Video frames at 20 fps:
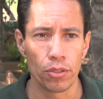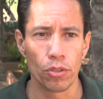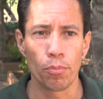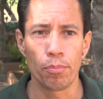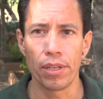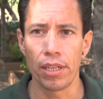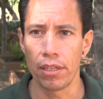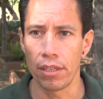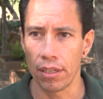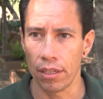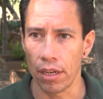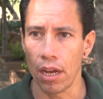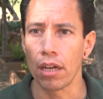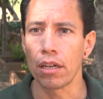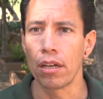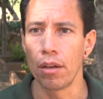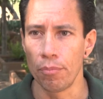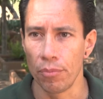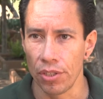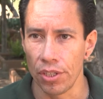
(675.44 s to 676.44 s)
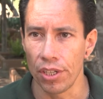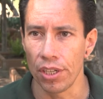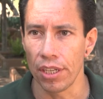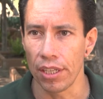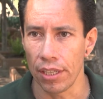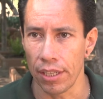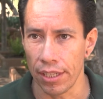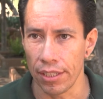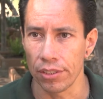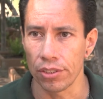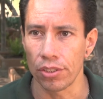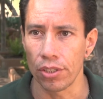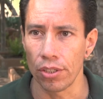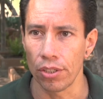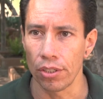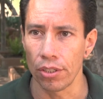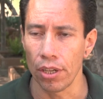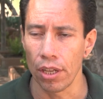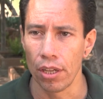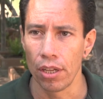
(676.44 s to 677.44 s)
being a community
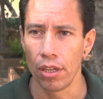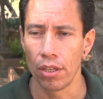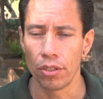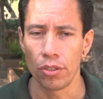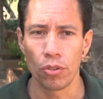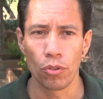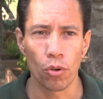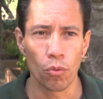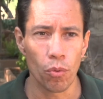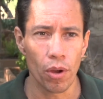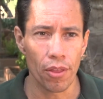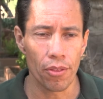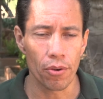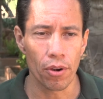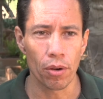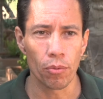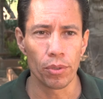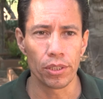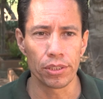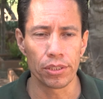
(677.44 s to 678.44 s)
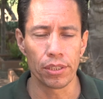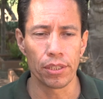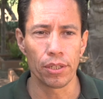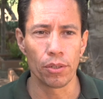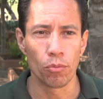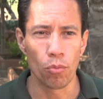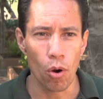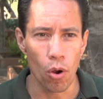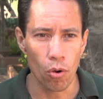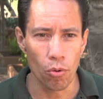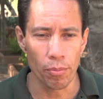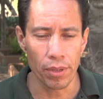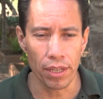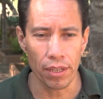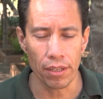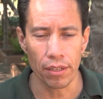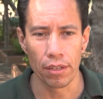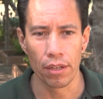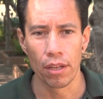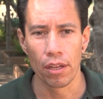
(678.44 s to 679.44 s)
intern, whether it was an
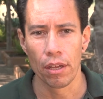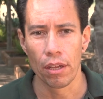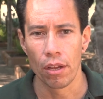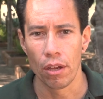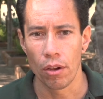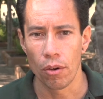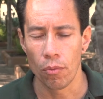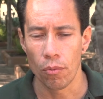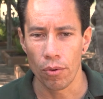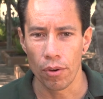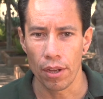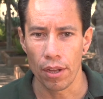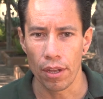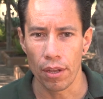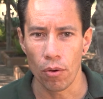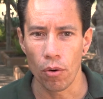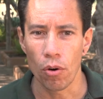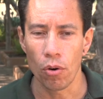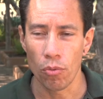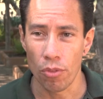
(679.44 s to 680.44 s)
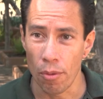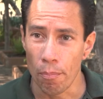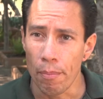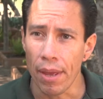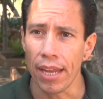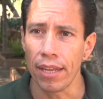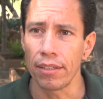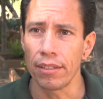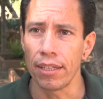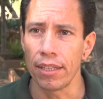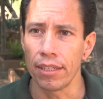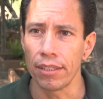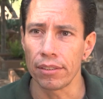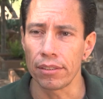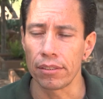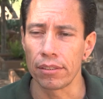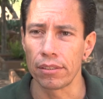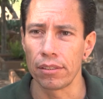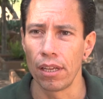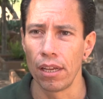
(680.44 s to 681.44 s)
enrollment or the
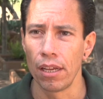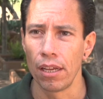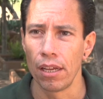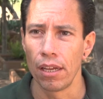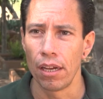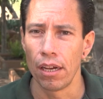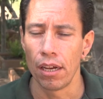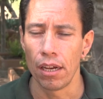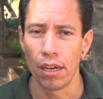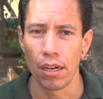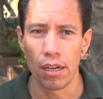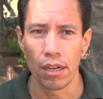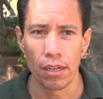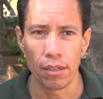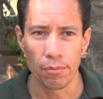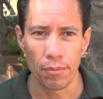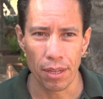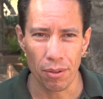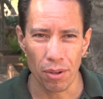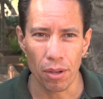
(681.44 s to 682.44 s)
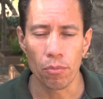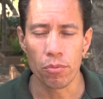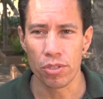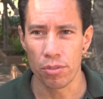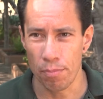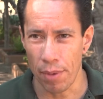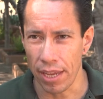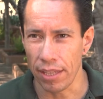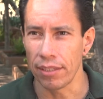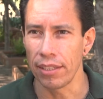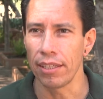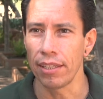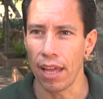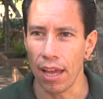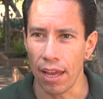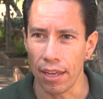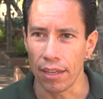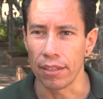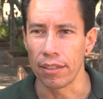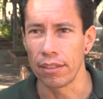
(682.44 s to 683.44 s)
maintenance. It was mainly
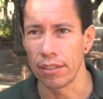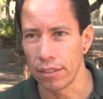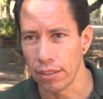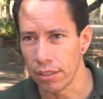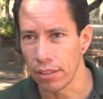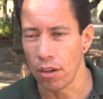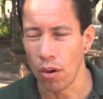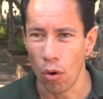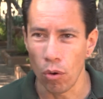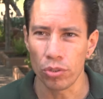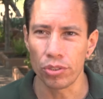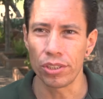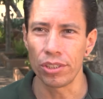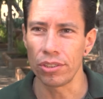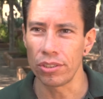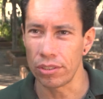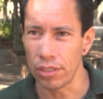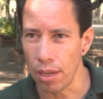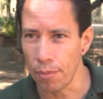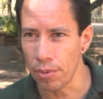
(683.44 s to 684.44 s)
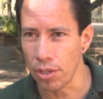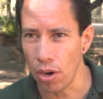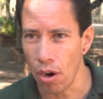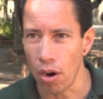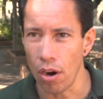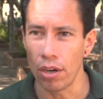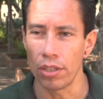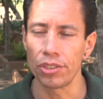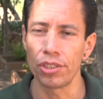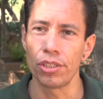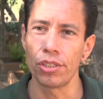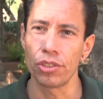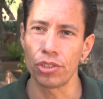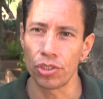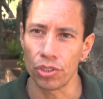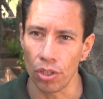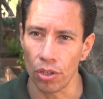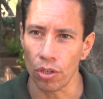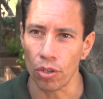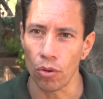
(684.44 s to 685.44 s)
like hosting seminars in a
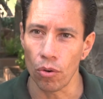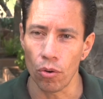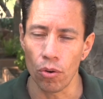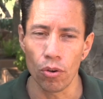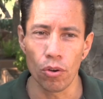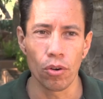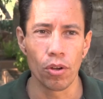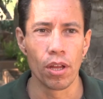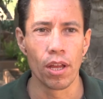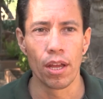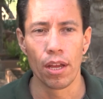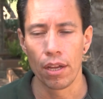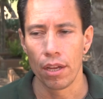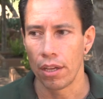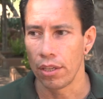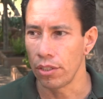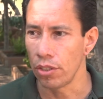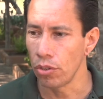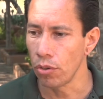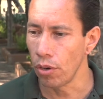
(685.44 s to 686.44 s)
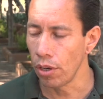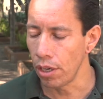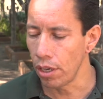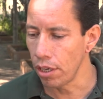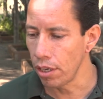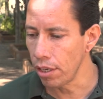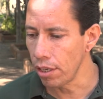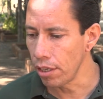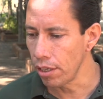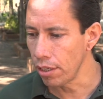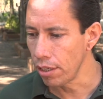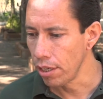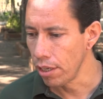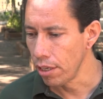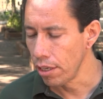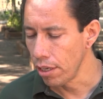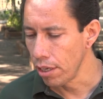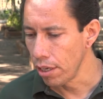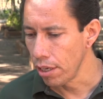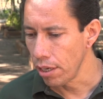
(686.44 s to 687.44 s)
circle, a
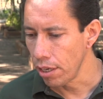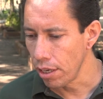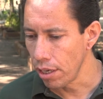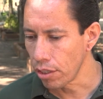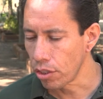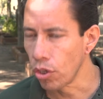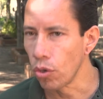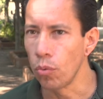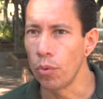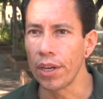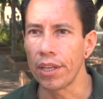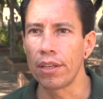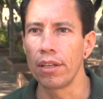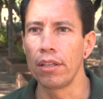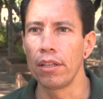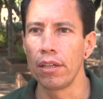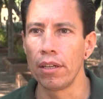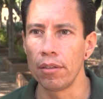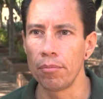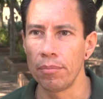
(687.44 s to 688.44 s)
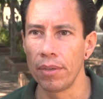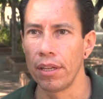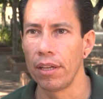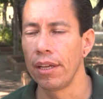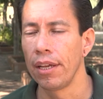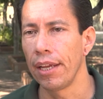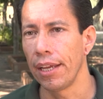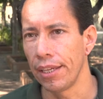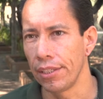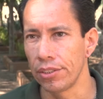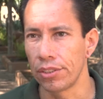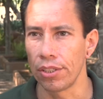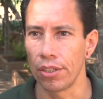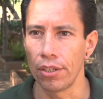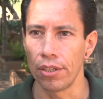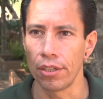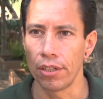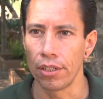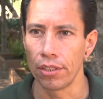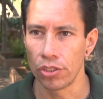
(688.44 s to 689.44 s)
curriculum
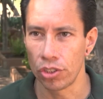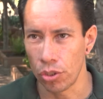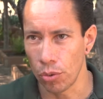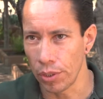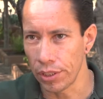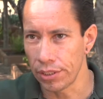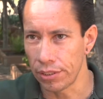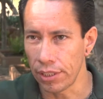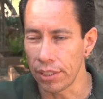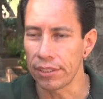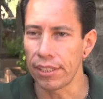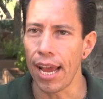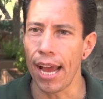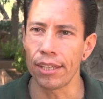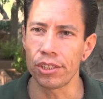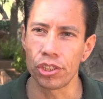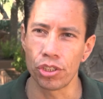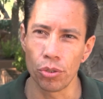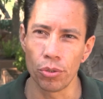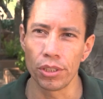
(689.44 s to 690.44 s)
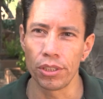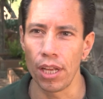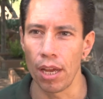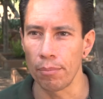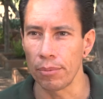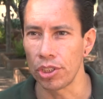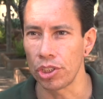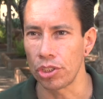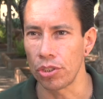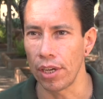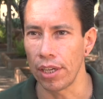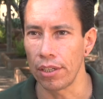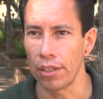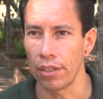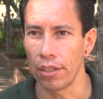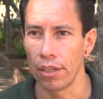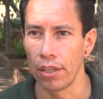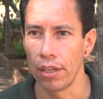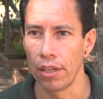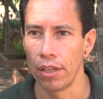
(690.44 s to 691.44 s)
intern attached to a demonstrator.